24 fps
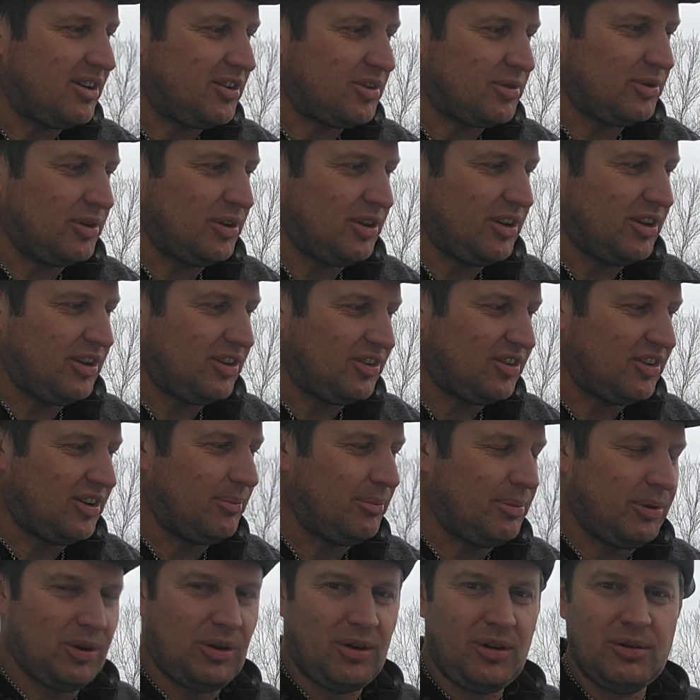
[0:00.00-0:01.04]
It's a really
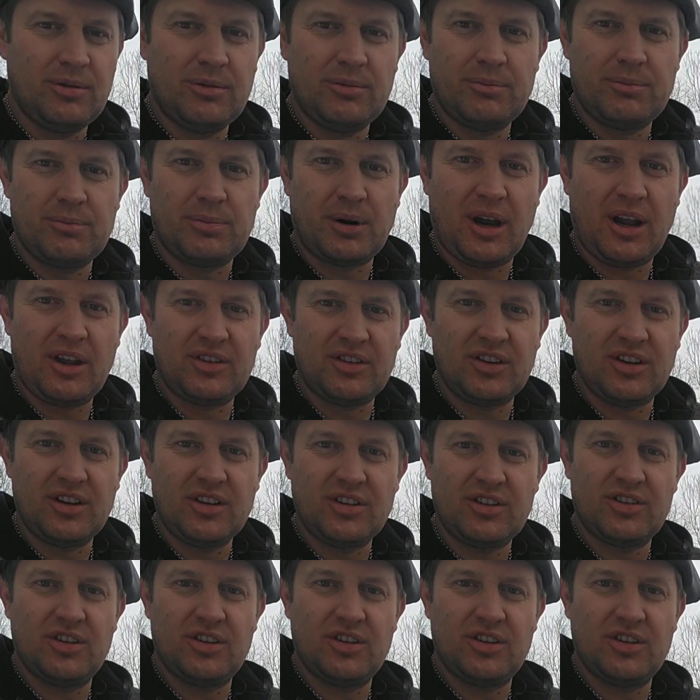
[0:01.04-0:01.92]
simple process.